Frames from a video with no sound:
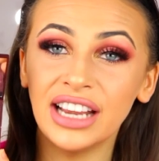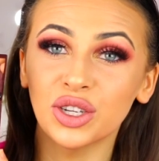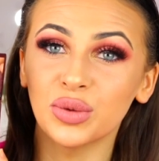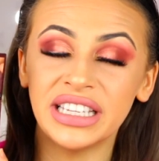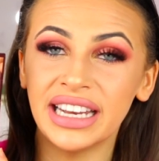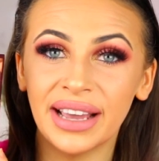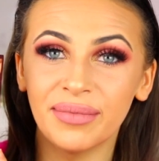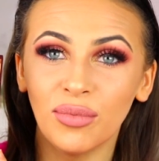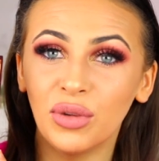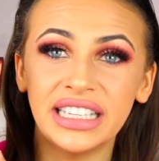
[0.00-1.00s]
Angels, we did it.
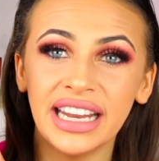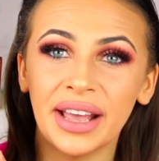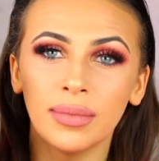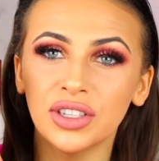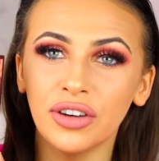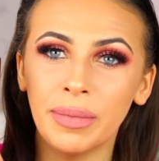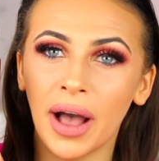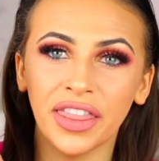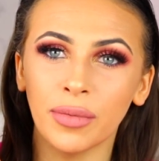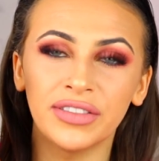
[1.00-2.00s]
We did it. I'm sorry, but
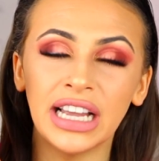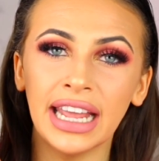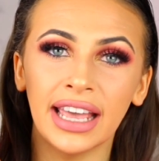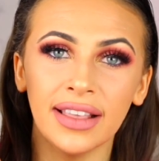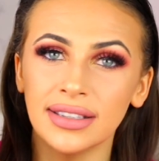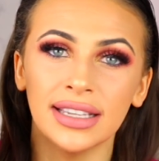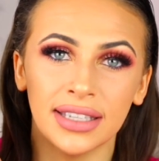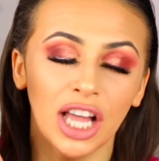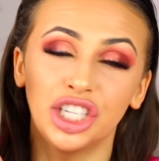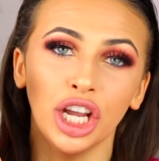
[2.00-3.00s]
I think we've done it. This
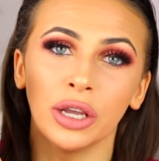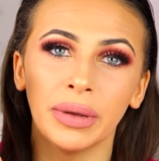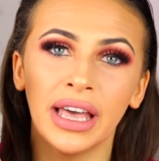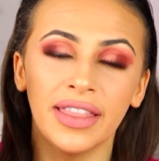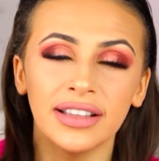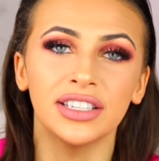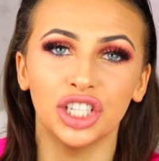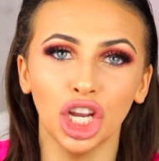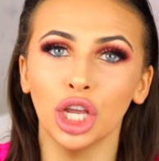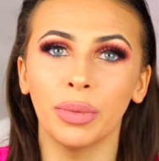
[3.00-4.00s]
is a dupe. This is a
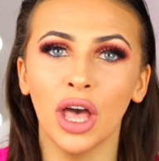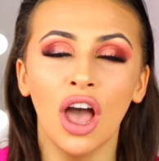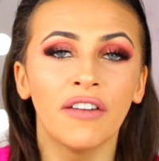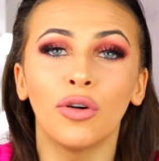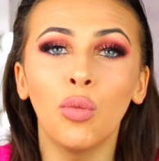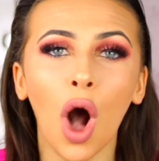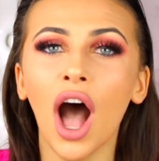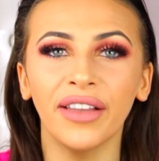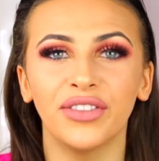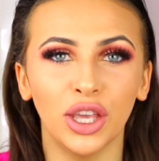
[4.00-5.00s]
dupe. From what
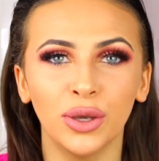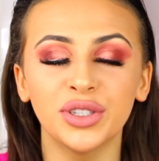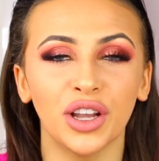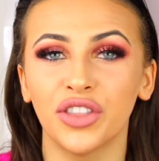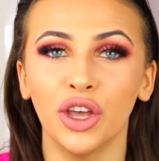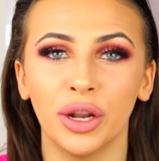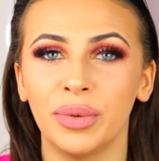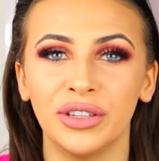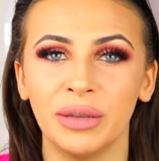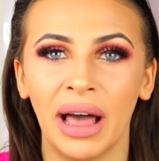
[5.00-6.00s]
I've used of the Huda
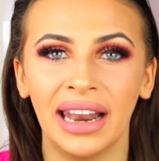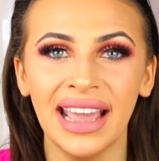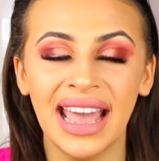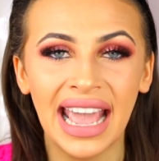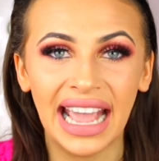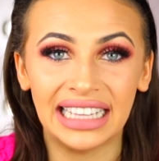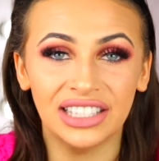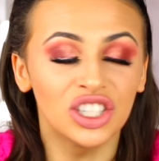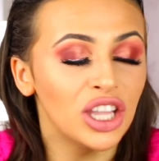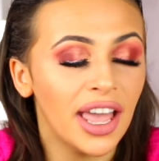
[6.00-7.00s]
Beauty palette,
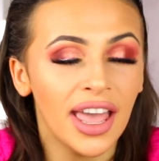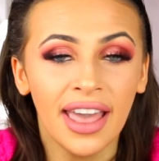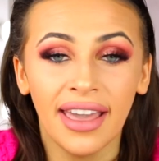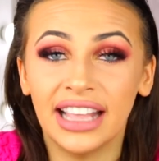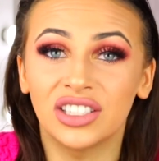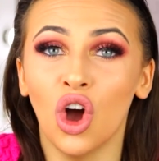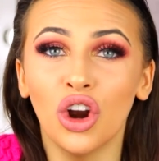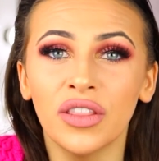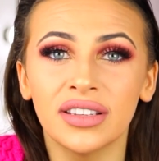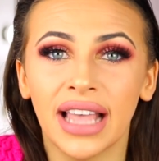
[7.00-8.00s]
it's gone
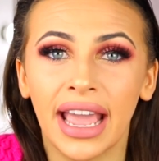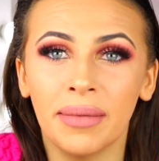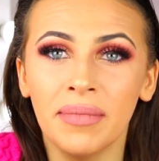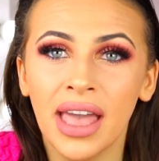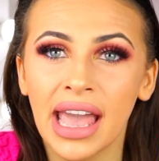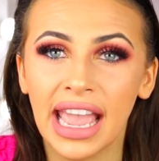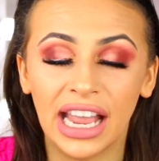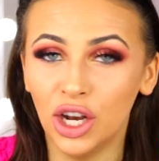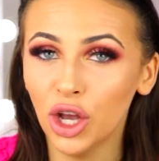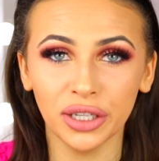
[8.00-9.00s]
on the same.
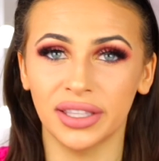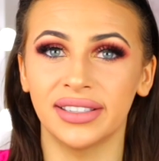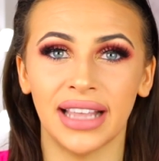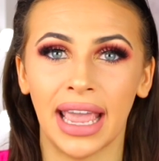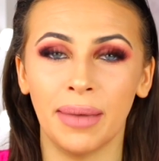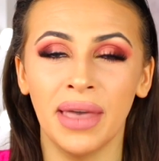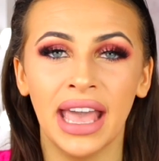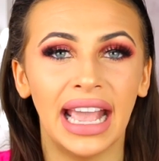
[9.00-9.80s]
It looks the same.